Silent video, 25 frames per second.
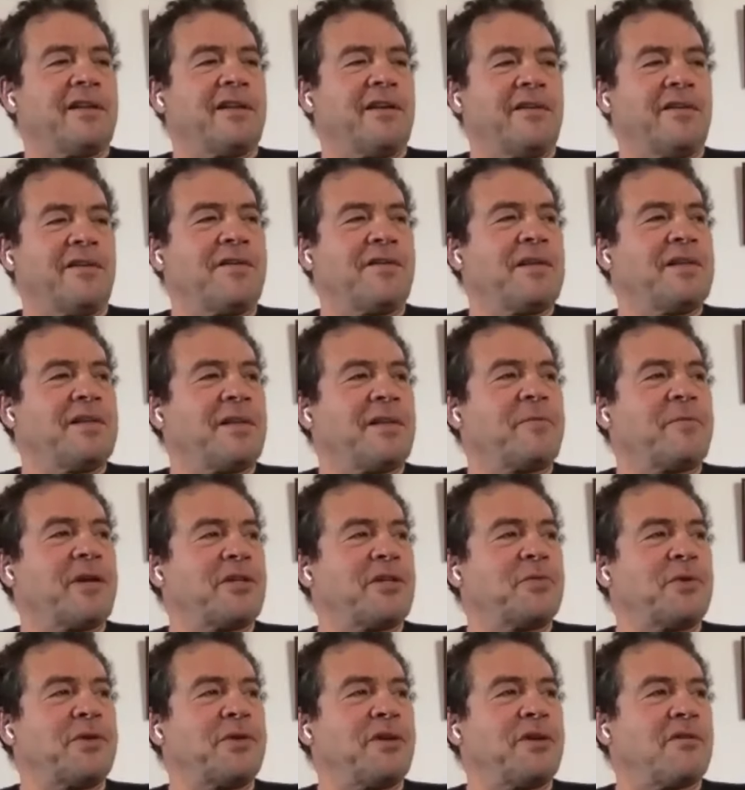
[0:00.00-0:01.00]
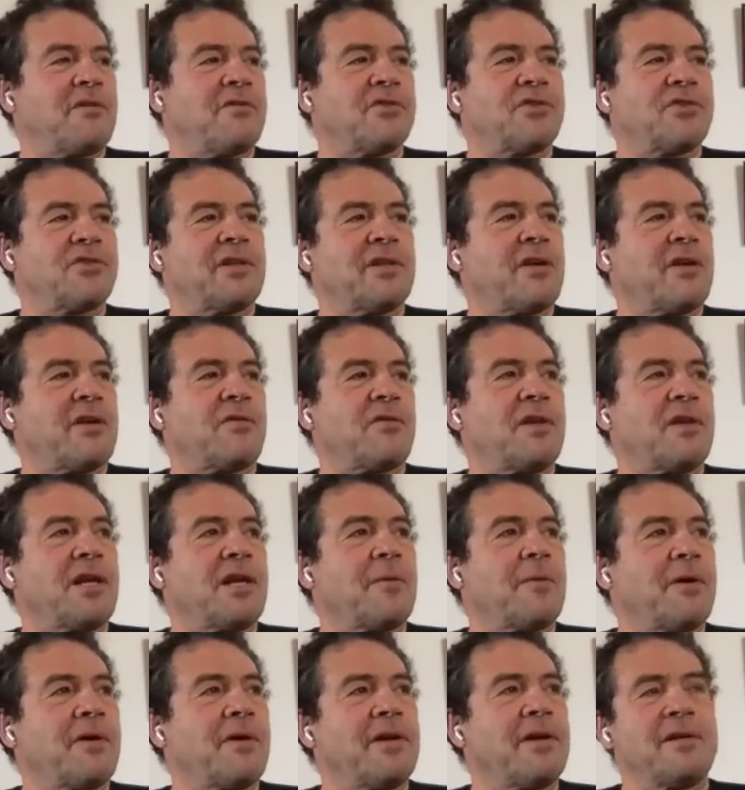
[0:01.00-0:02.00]
the only thing that makes me nervous and I don't think
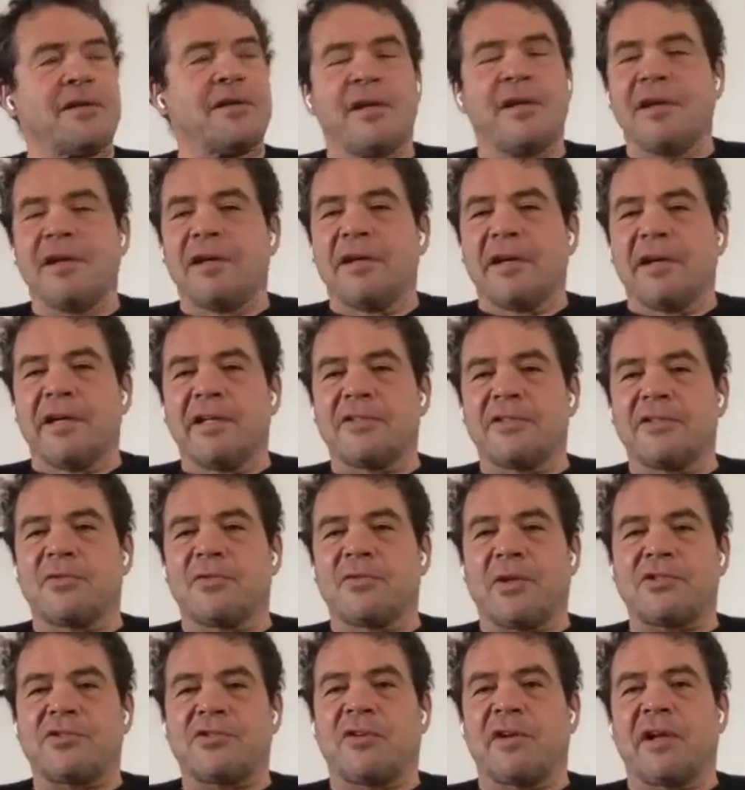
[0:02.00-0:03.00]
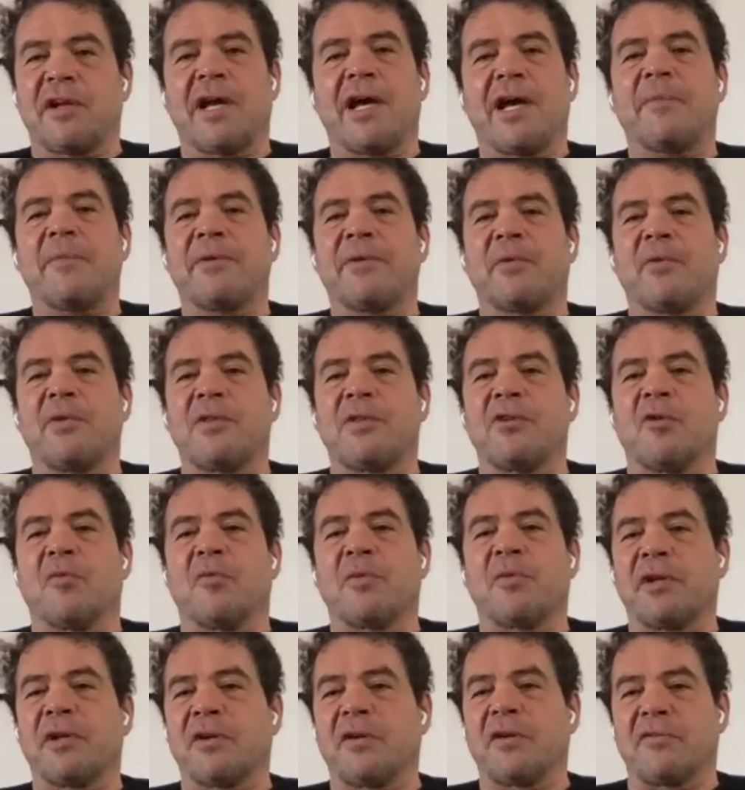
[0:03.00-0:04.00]
about it is what's going to happen with the
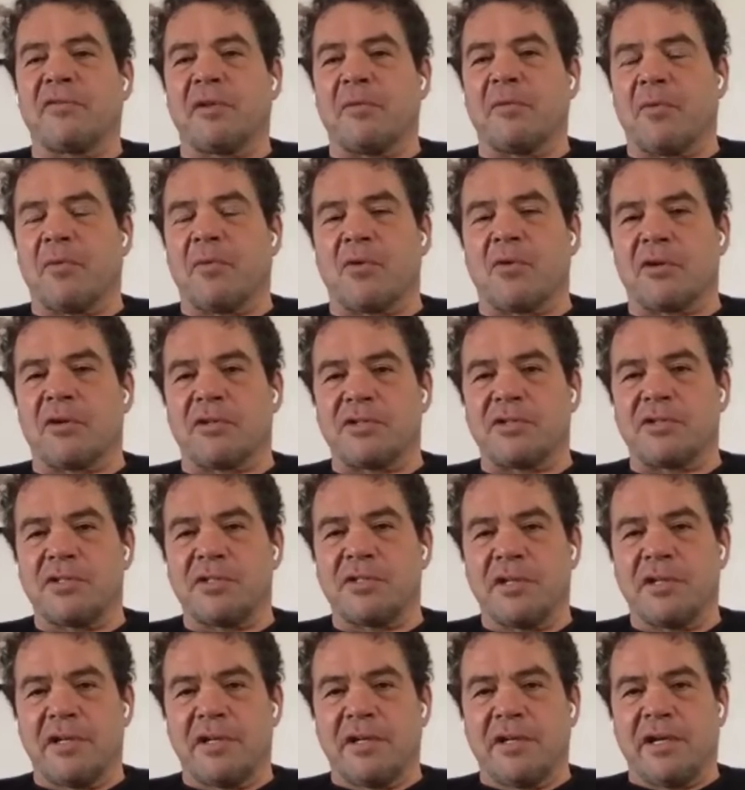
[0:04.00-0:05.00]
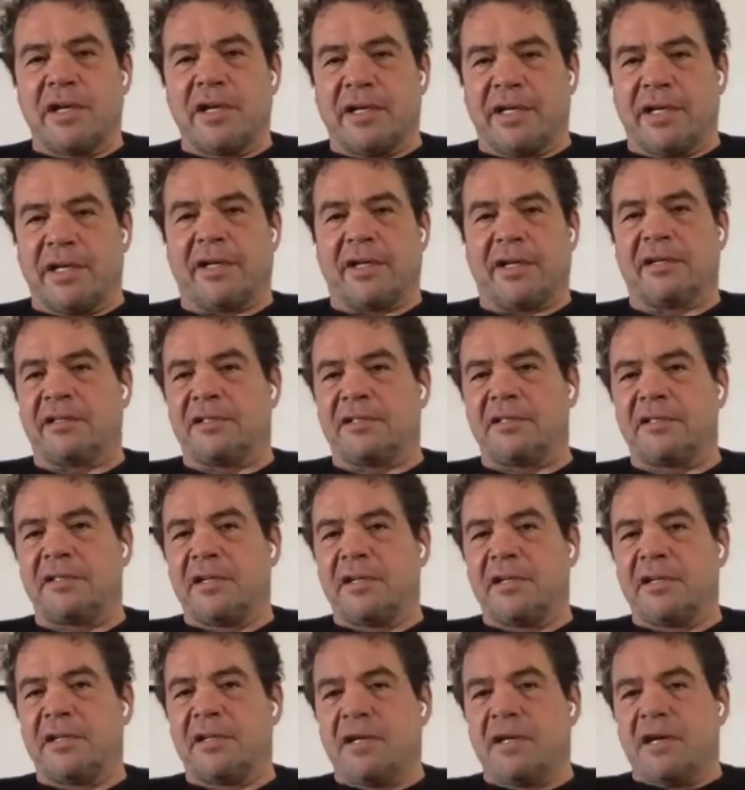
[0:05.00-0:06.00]
opening of the borders in England.
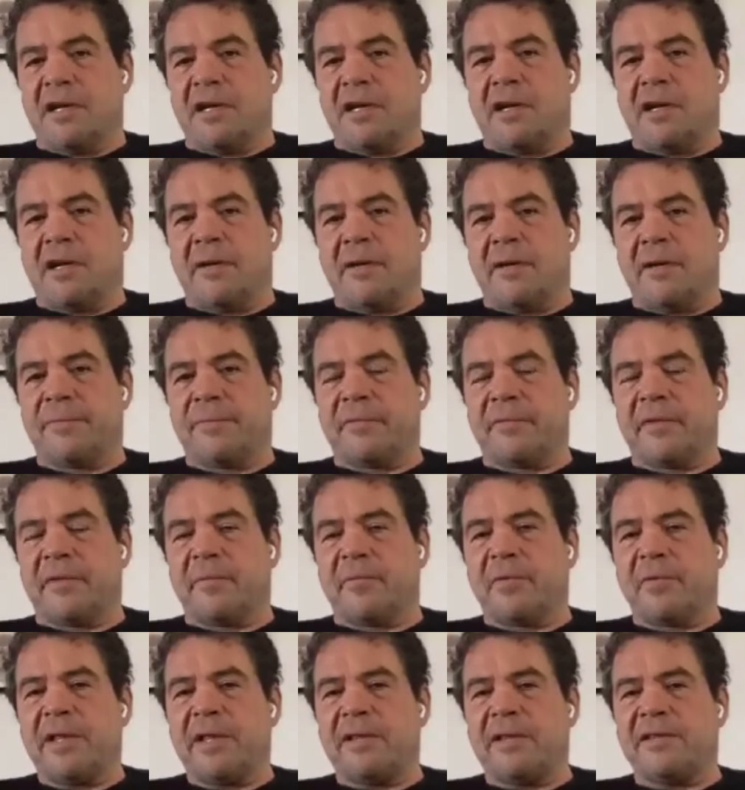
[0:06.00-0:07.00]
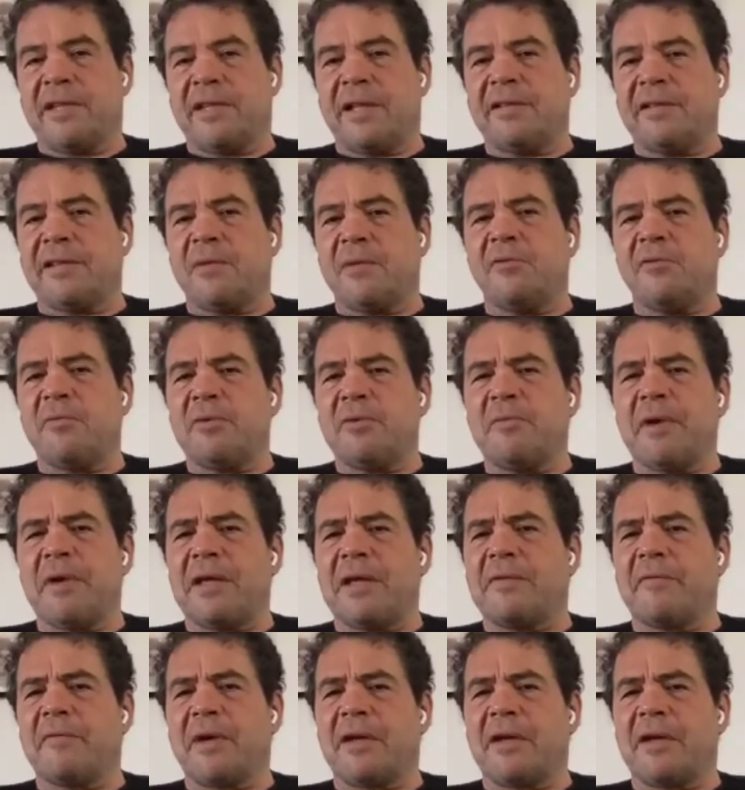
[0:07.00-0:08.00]
Um, but that that that would be
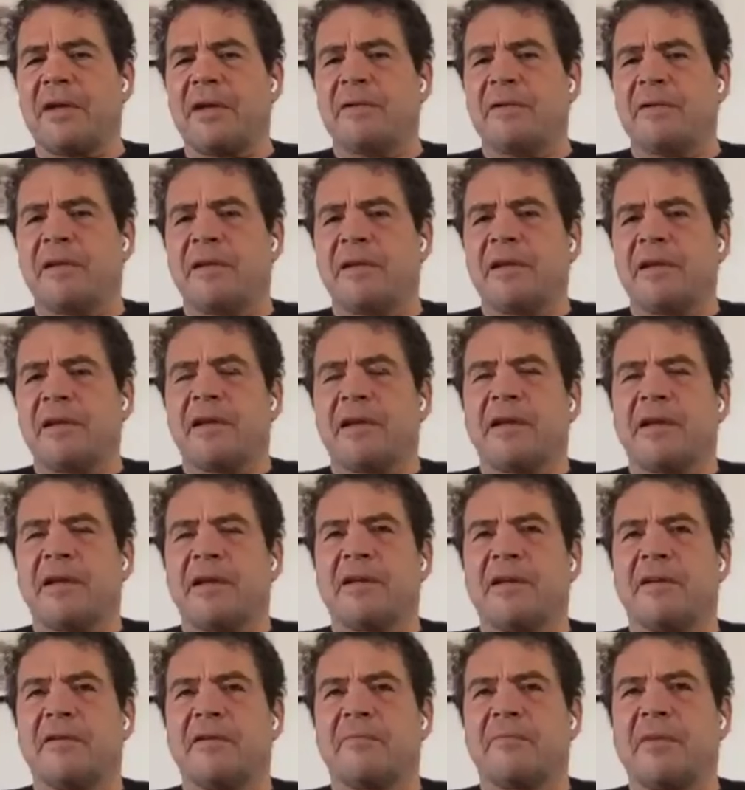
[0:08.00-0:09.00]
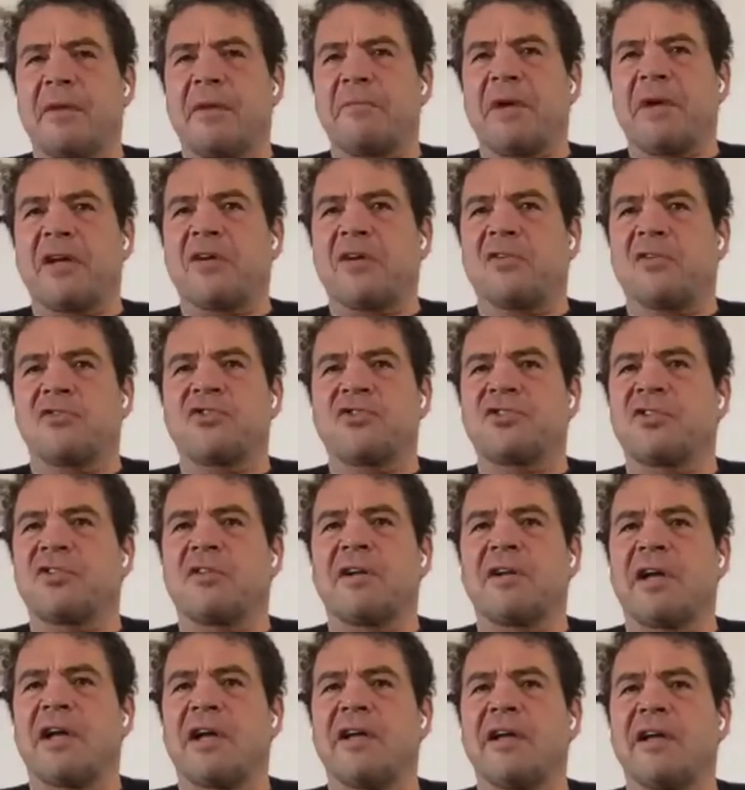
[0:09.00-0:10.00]
my my my, my
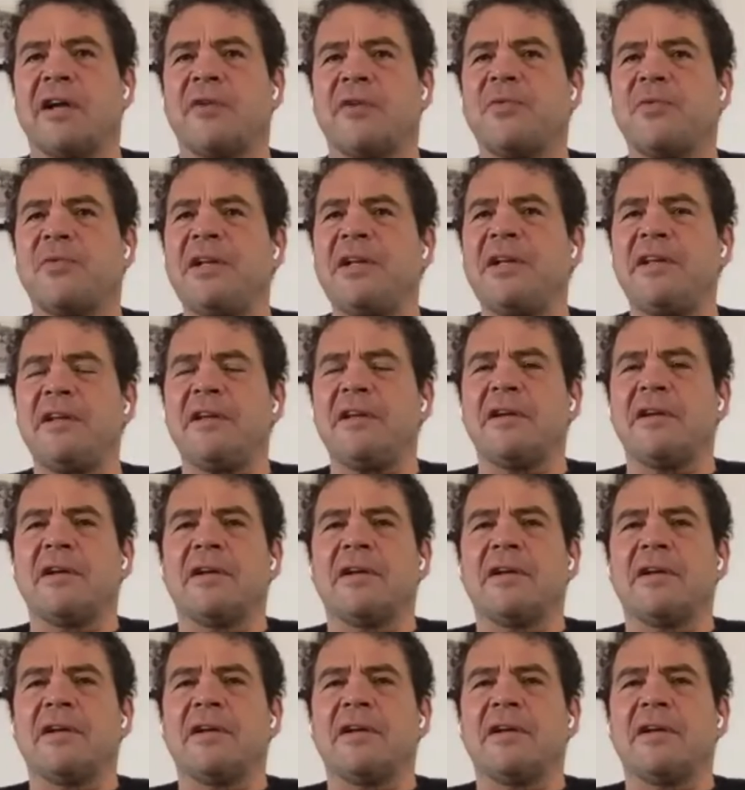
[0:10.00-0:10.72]
concern. I, I really,